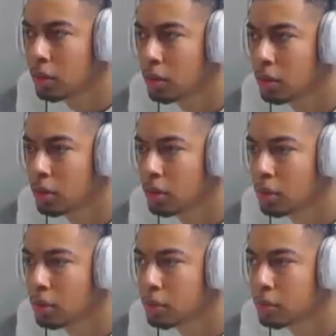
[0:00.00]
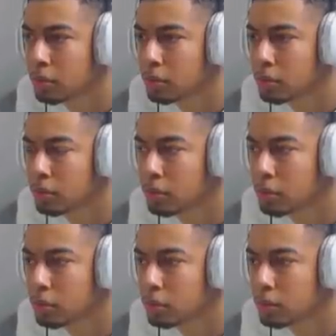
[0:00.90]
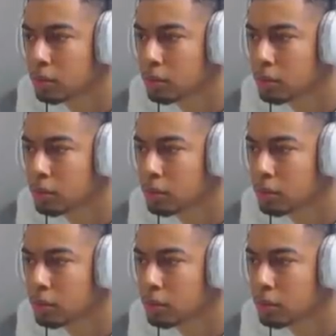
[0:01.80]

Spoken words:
[no speech]